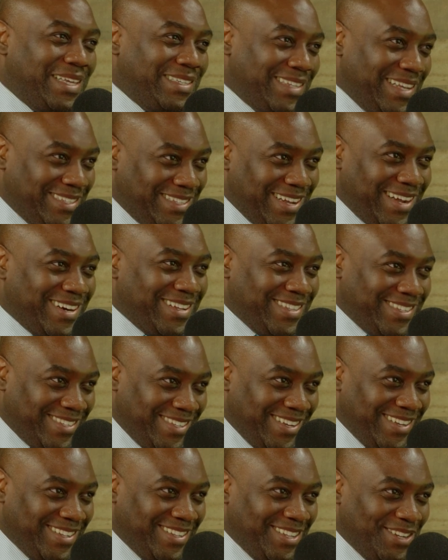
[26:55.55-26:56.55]
sense out of this
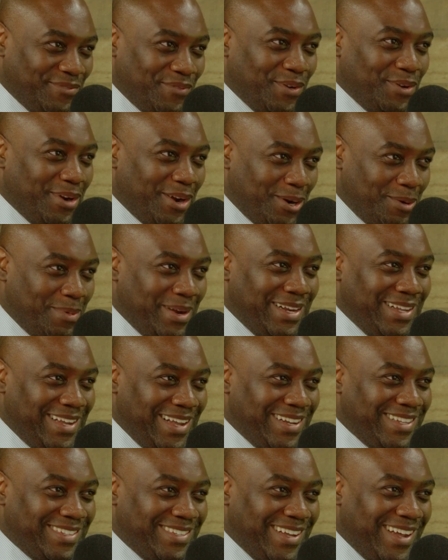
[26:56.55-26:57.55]
deal and figure out a way to
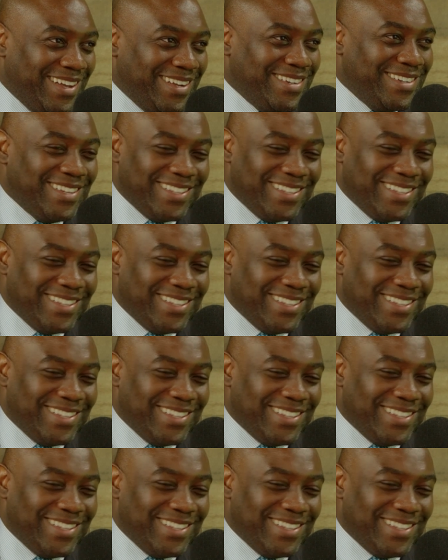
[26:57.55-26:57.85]
get it done,